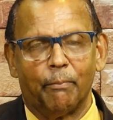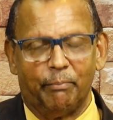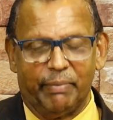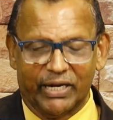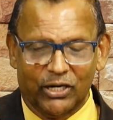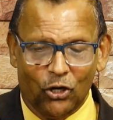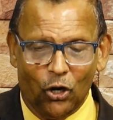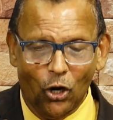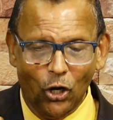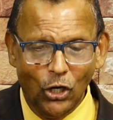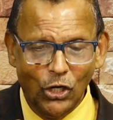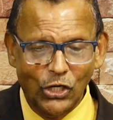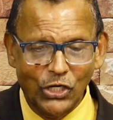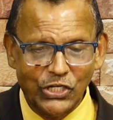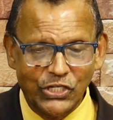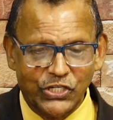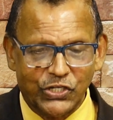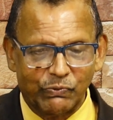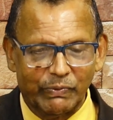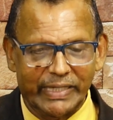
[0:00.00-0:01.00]

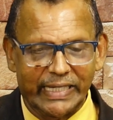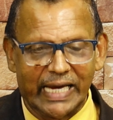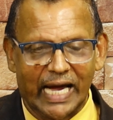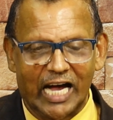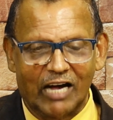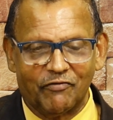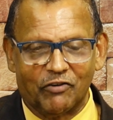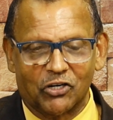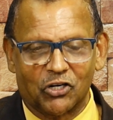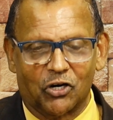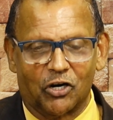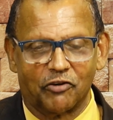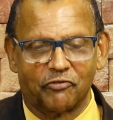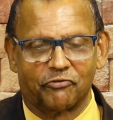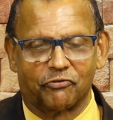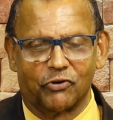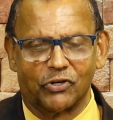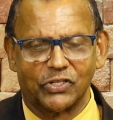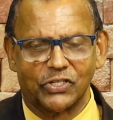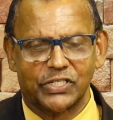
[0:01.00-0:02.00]
Because we have a
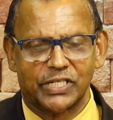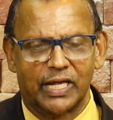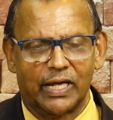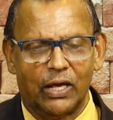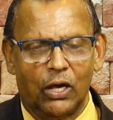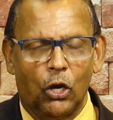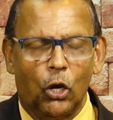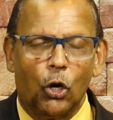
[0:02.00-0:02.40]
conference,